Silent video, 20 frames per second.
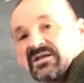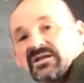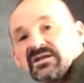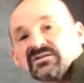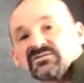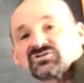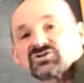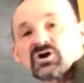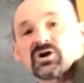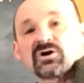
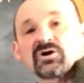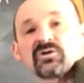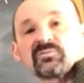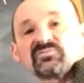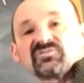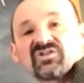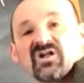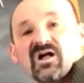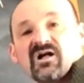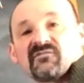in
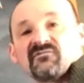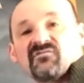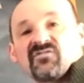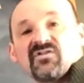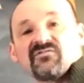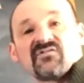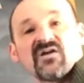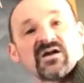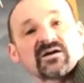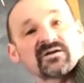terms of the
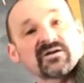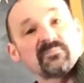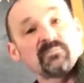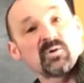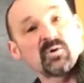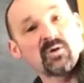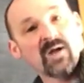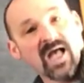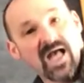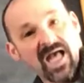
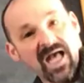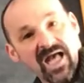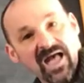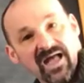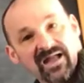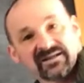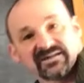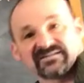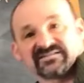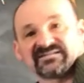variable
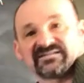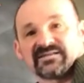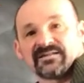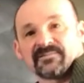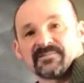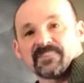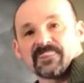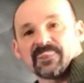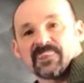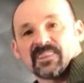x?
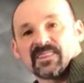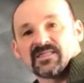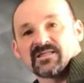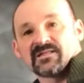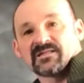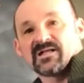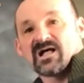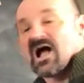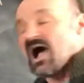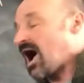
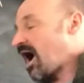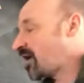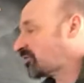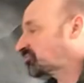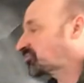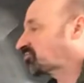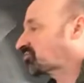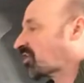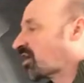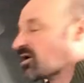I'll
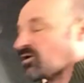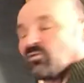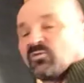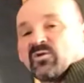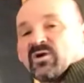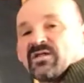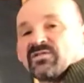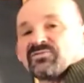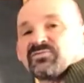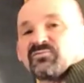start
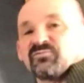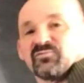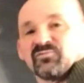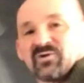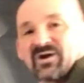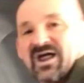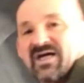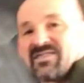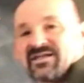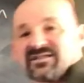with what
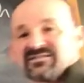I think